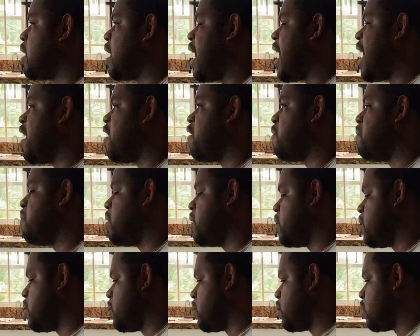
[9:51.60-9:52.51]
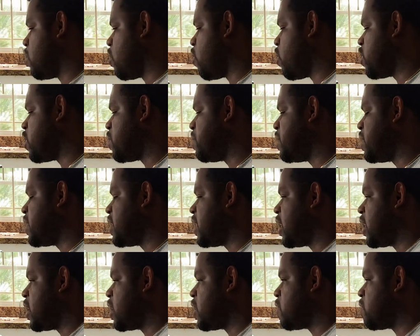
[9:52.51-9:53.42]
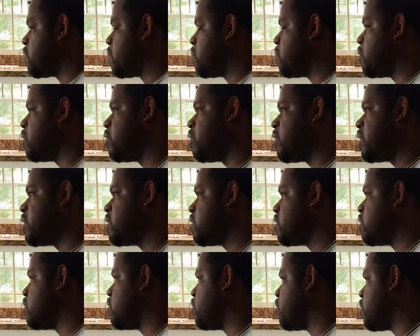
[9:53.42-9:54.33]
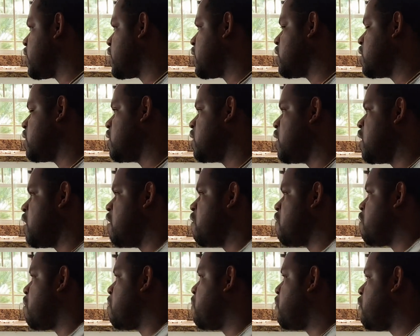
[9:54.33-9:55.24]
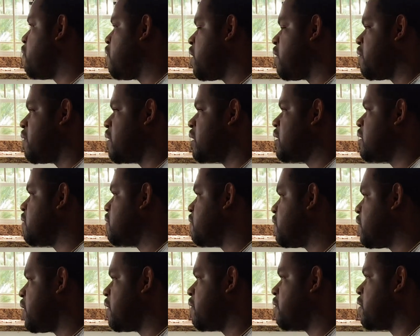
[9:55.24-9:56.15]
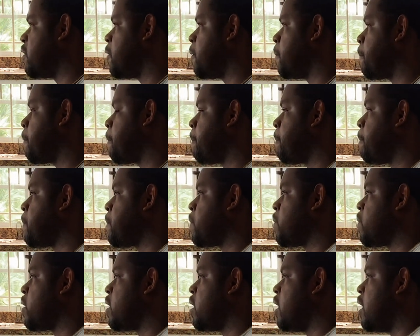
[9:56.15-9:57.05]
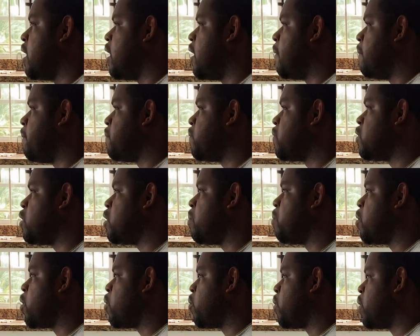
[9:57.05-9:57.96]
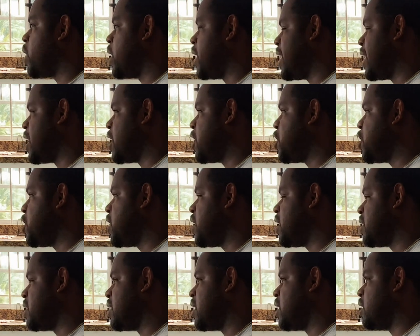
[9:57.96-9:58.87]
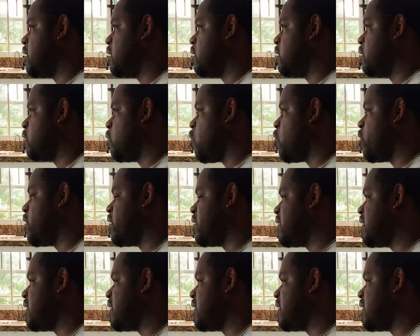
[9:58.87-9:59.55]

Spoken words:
God has been taking us from grace to grace, from favor to favor, to the point where there are things that God has